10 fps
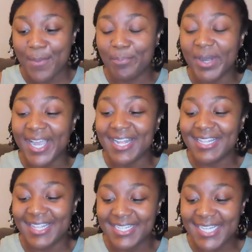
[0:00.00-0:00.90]

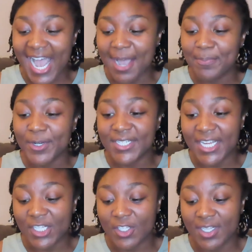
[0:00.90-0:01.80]
But this app
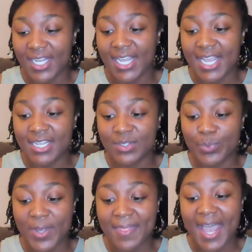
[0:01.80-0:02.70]
particularly is
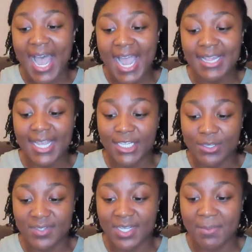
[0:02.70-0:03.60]
one that I like
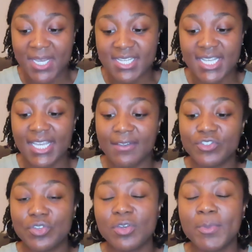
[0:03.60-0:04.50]
using because it
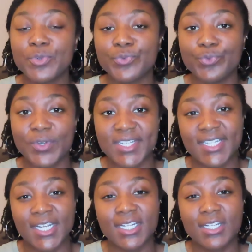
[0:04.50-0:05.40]
gives you the most
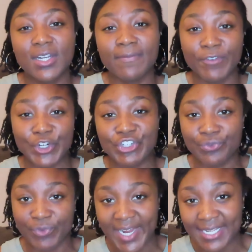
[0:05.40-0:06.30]
recent
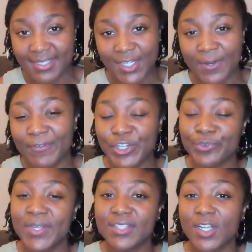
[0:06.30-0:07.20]
conversion rates. The
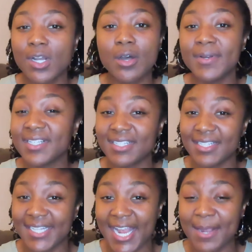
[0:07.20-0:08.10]
conversion rates aren't always
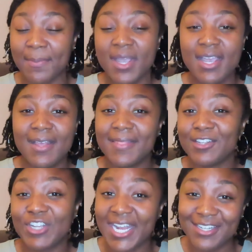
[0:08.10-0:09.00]
the same.
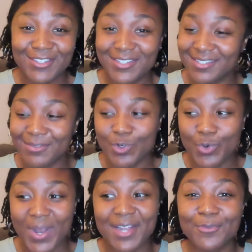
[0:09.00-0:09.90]
They change
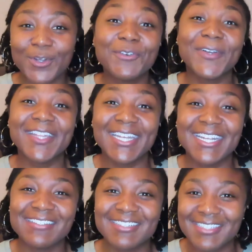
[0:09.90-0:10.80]
quite
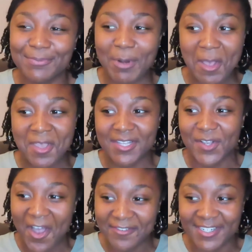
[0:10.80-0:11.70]
frequently, just probably as
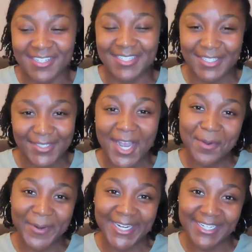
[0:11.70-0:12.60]
often as the
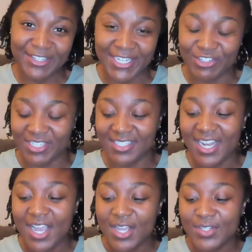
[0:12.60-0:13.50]
stock market changes.
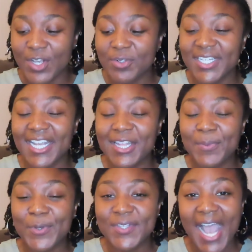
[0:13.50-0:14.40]
So to get the
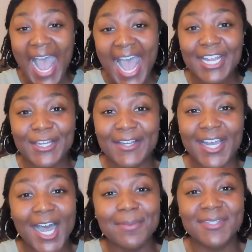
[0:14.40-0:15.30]
most
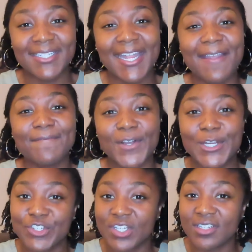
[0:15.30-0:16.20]
accurate, up-to-date
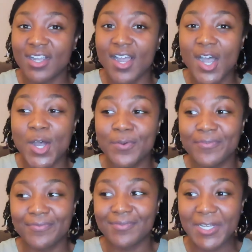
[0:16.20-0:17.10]
version
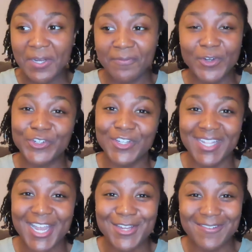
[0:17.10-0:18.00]
of the conversion
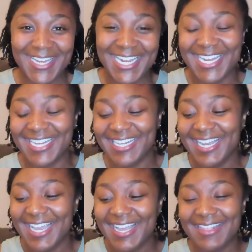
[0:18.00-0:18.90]
that you need,
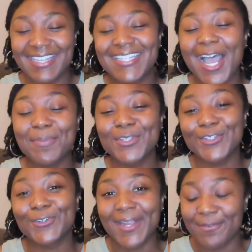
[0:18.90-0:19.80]
this app is
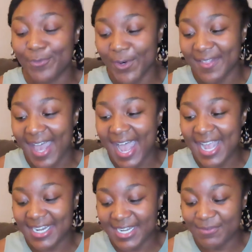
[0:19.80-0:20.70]
great for that,
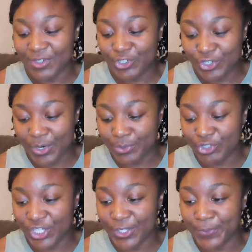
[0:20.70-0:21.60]
and it even
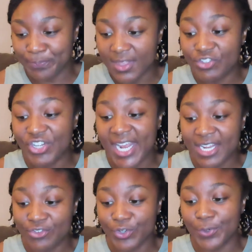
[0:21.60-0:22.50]
shows you the
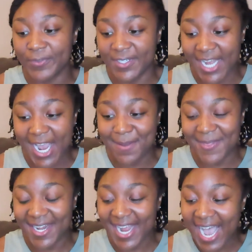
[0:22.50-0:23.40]
change over time
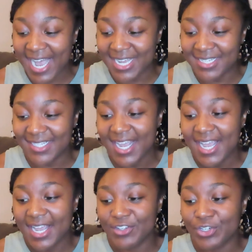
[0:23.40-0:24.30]
that it has.
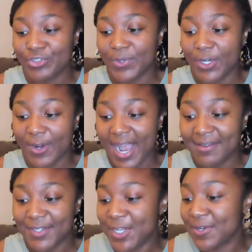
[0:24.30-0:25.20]
It shows you a
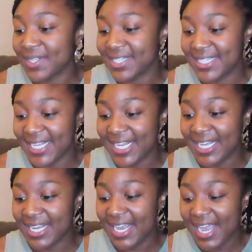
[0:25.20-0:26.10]
graph so you can
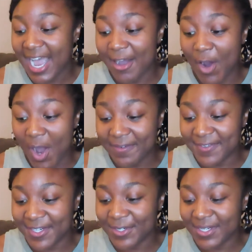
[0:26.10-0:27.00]
see how
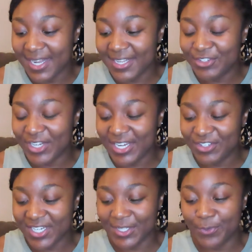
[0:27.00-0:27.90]
often it's
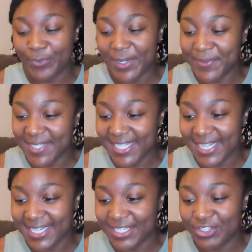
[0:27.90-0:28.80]
changing and the frequency
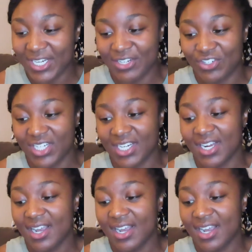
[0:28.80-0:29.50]
that it's changing.